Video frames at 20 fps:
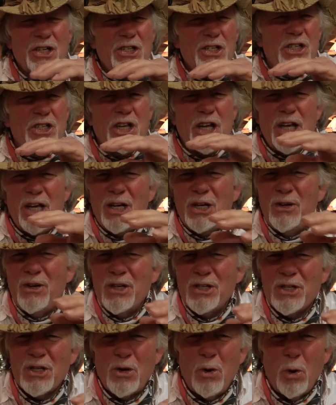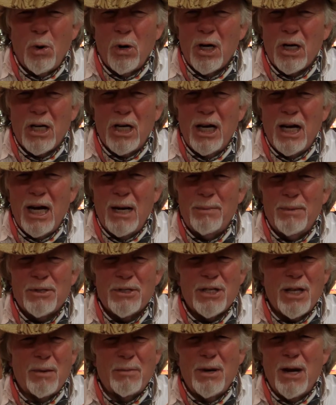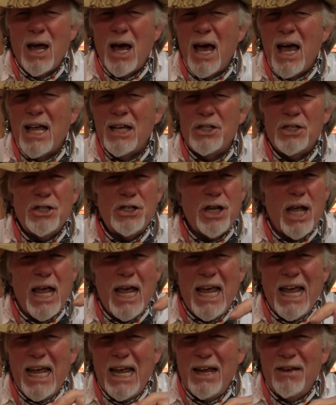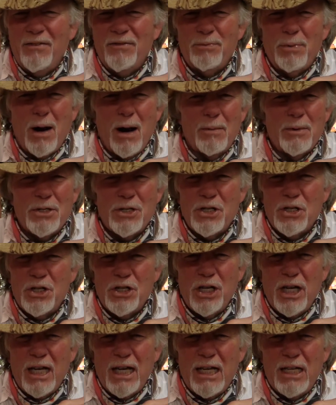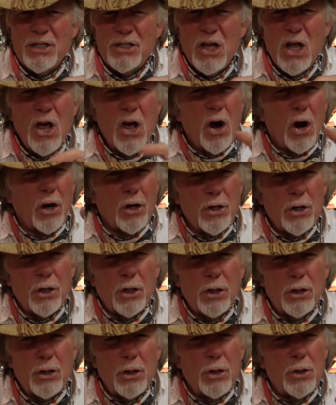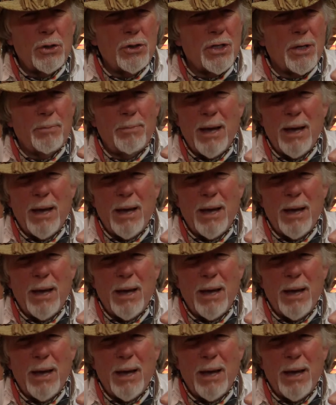a generous quarter cup of some nice shaved Parmesan cheese, or you can use some